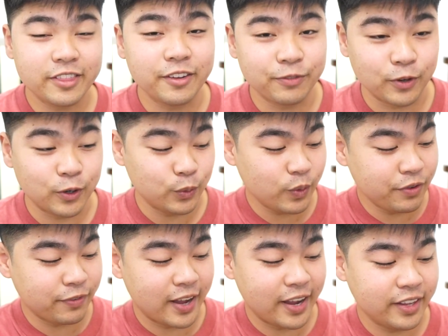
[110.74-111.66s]
the phone we
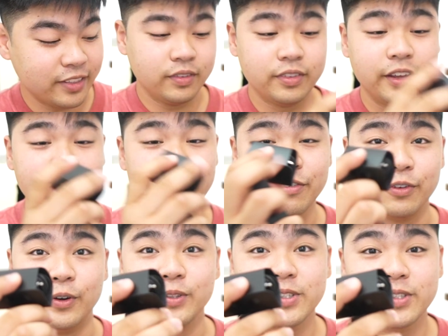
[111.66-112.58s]
find the
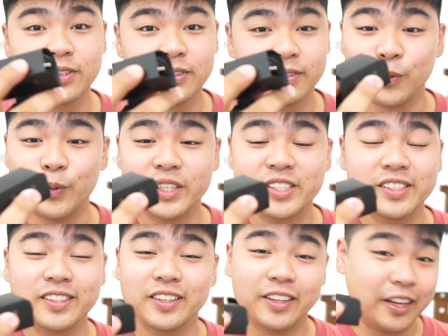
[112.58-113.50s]
earphones,
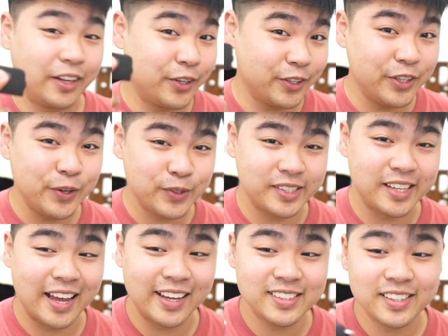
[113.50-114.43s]
which, good news
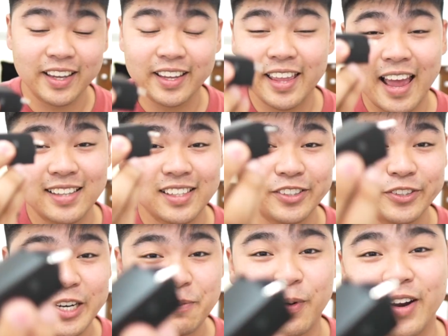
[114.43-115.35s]
guys, it has a
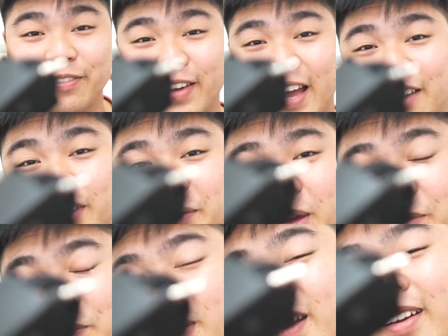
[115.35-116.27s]

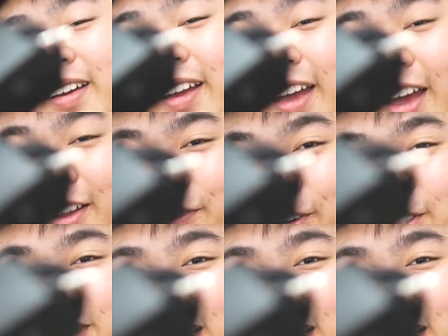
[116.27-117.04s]
3.5mm headphone